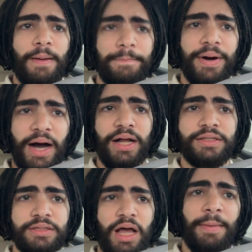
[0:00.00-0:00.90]
But
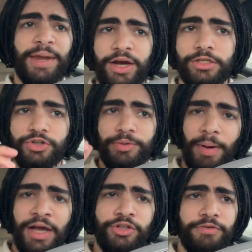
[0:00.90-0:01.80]
I'm here to
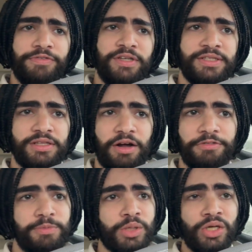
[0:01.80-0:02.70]
remind you of this stuff,
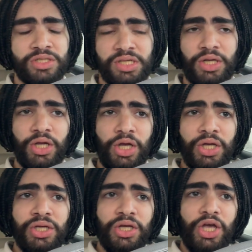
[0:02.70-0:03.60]
because
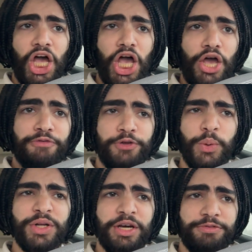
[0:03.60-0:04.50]
if you
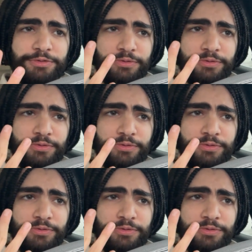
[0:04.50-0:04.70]
would have